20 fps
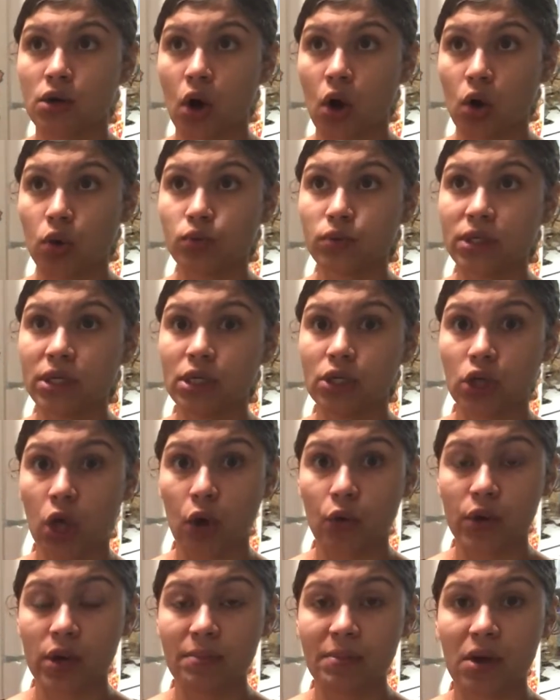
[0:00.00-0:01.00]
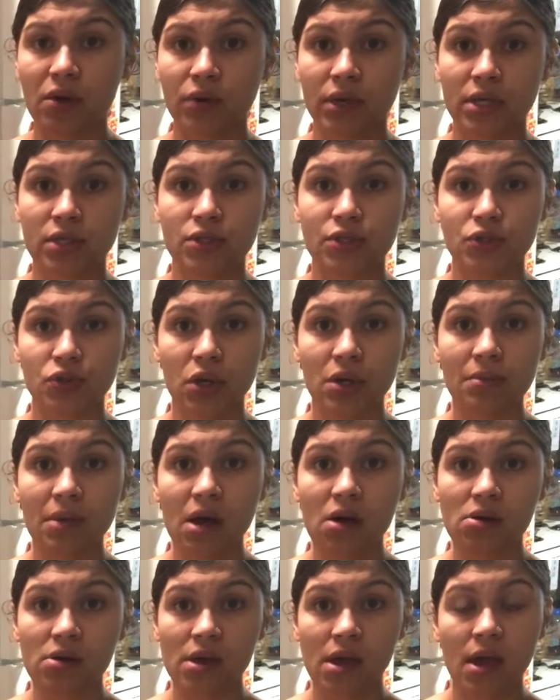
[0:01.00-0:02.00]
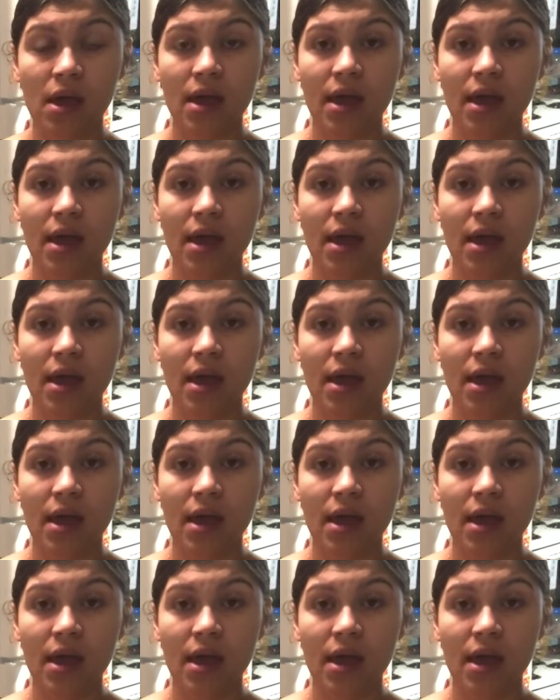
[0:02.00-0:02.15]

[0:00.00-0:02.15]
only coconut milk and soy milk,